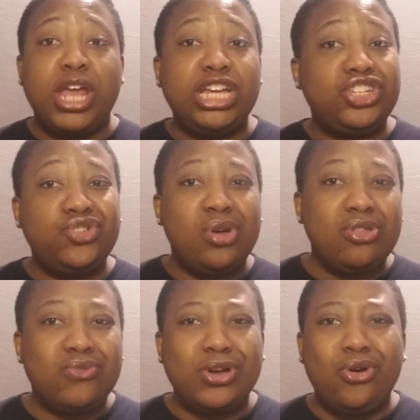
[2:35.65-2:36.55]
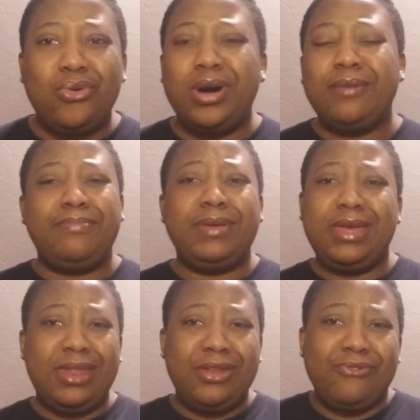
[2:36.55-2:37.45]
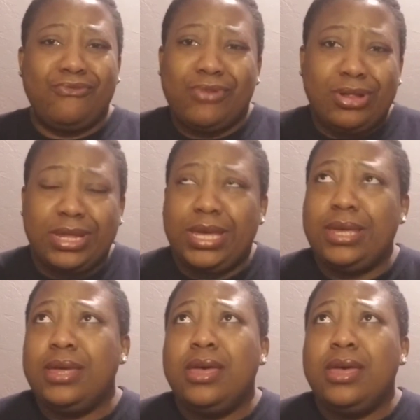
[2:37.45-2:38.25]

insurance would go up. It didn't really.